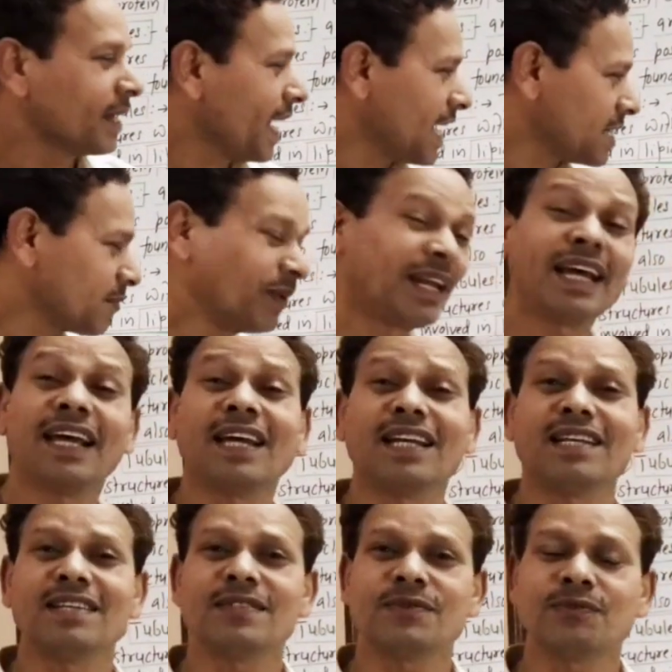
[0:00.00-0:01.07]
as well
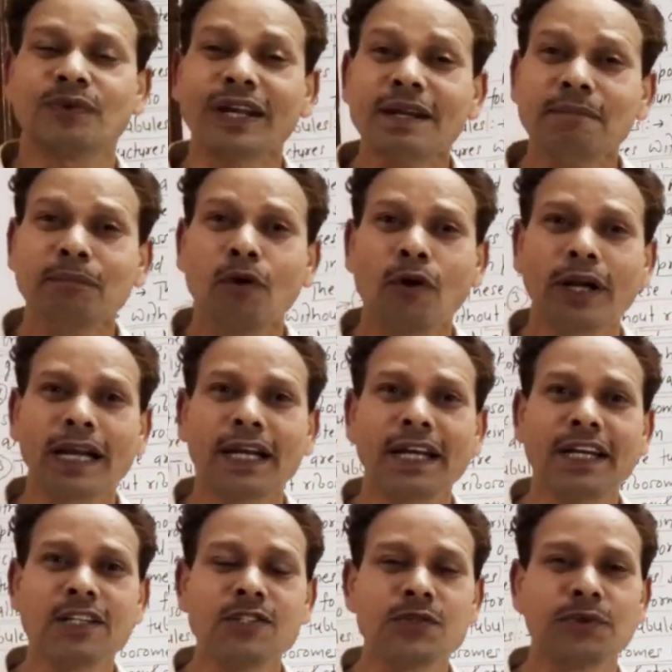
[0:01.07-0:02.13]
as, very important
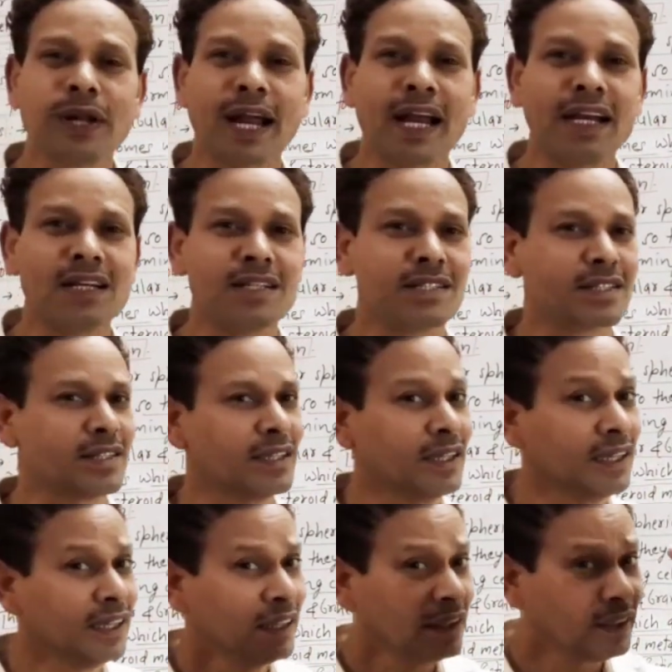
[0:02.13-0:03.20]
NEET students,
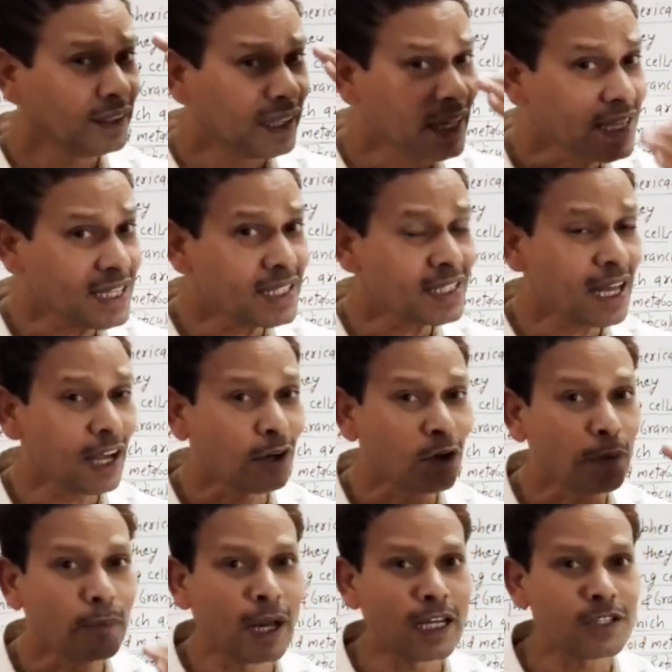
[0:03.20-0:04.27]
this
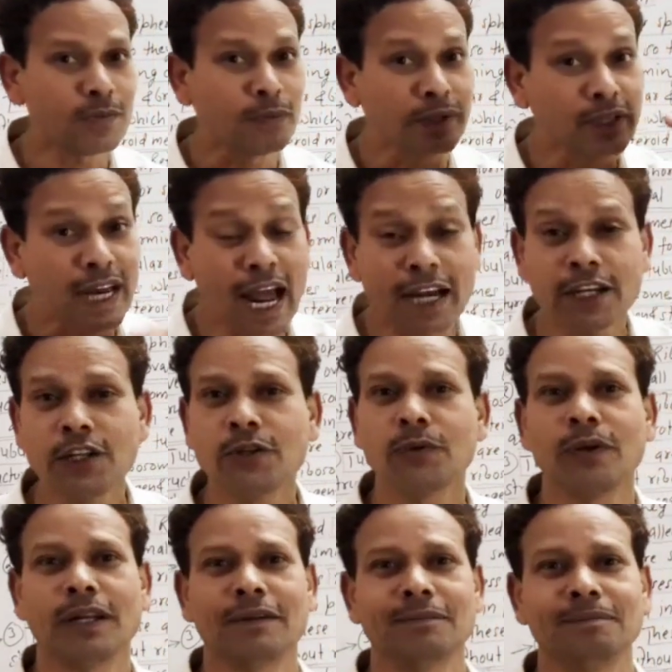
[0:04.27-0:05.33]
sarcoplasmic
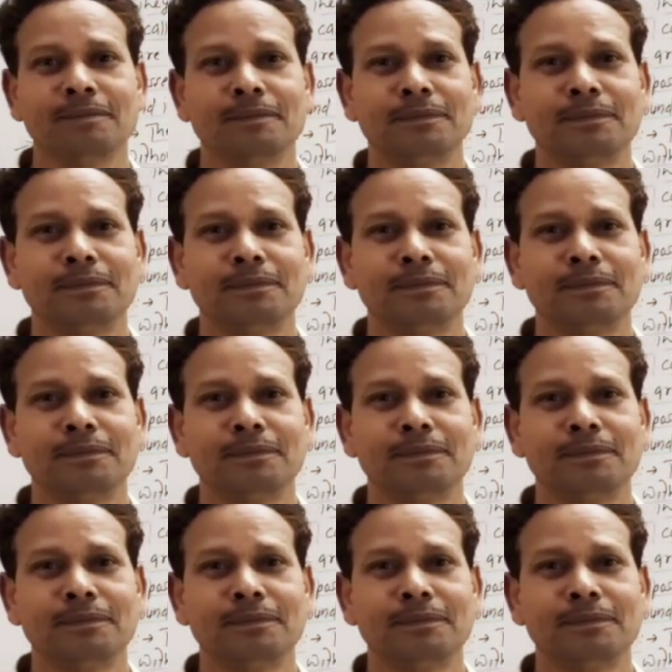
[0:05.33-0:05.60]
reticulum,